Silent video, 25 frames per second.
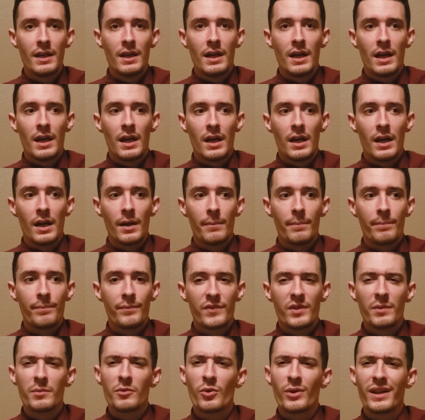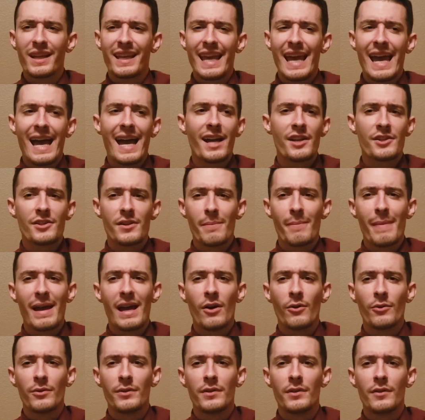some sort of cash
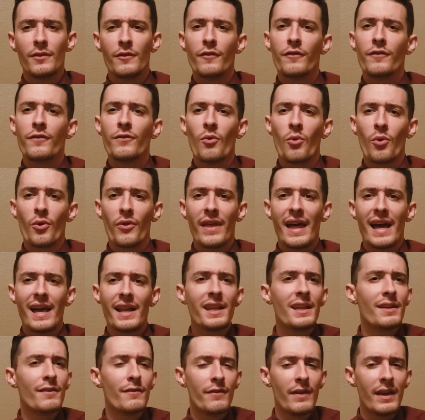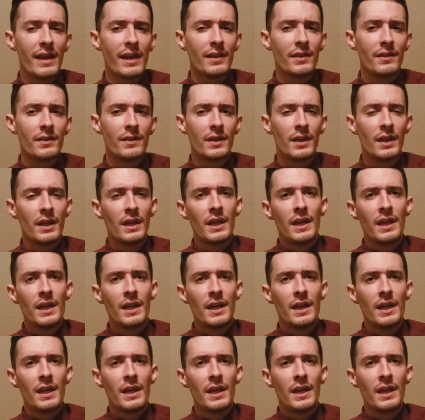amount for that event.